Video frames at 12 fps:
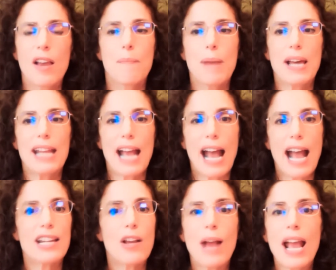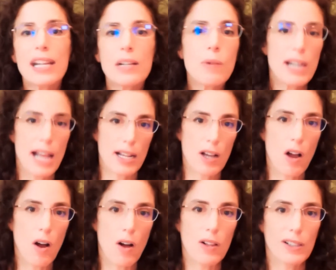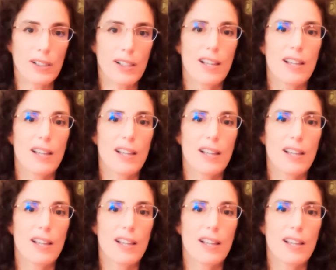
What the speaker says: but I know anyone I call